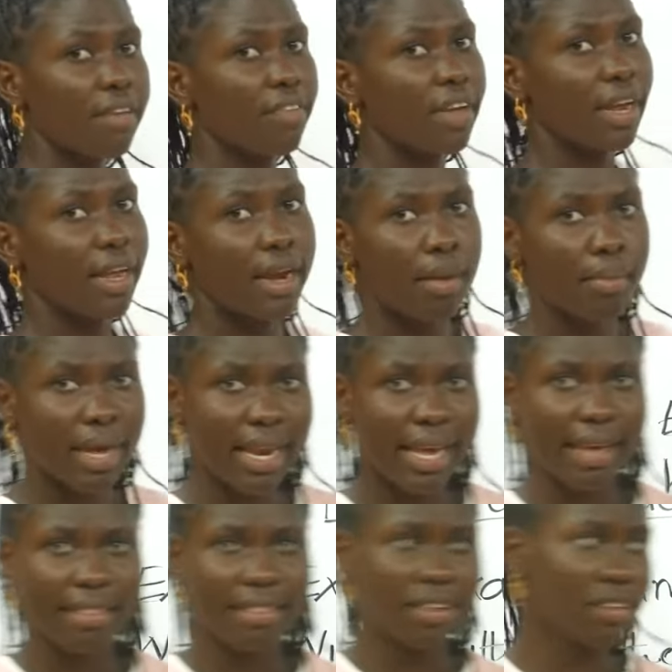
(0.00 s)
given a number
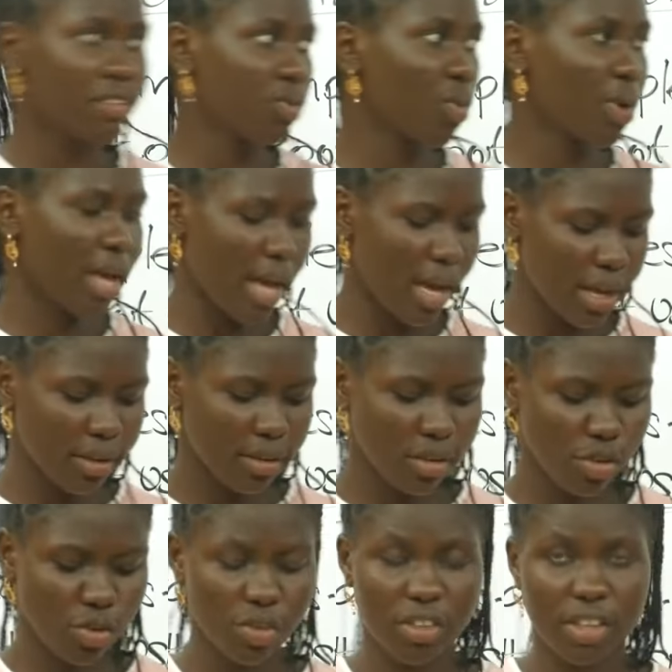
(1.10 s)
like this, we are
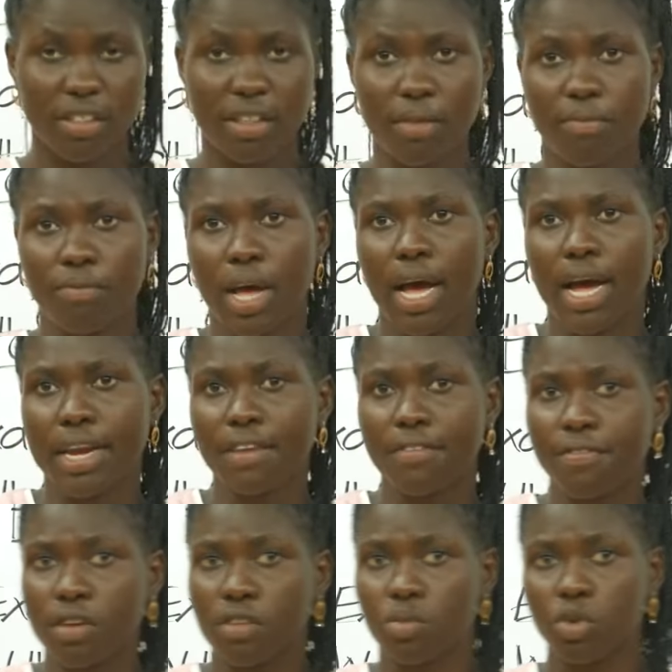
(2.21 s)
using the
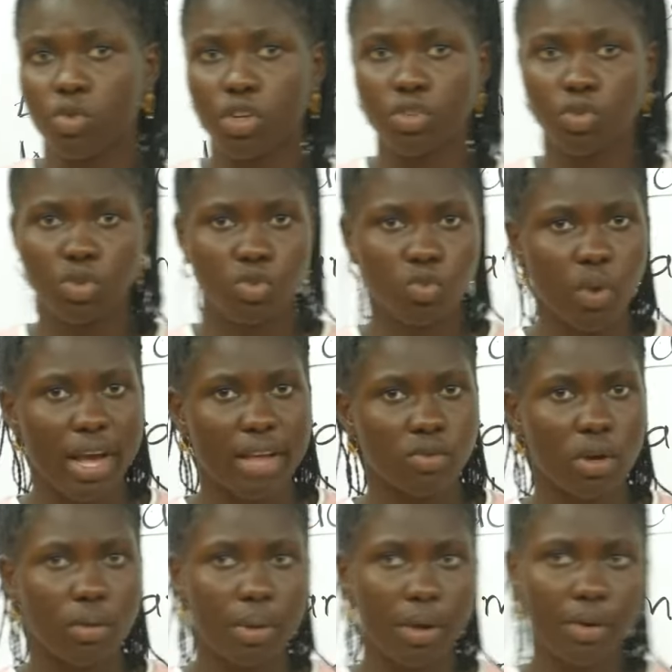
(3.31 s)
difference between two squares,
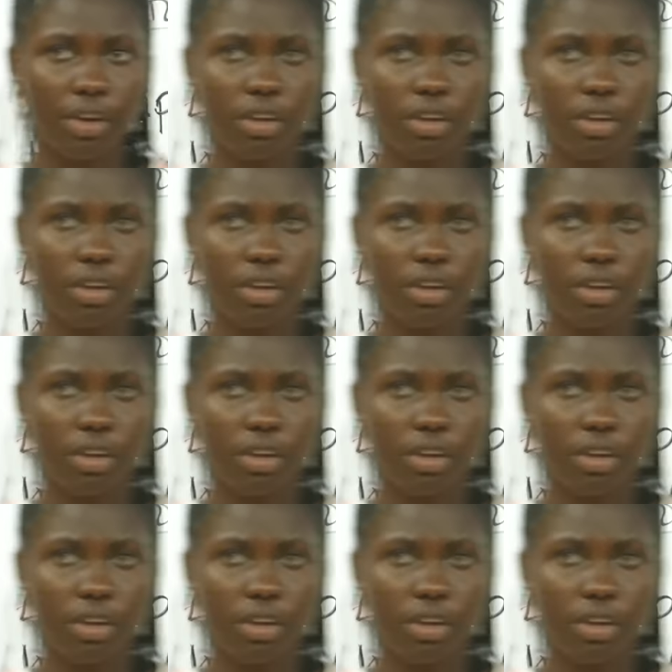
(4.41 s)
whereby we're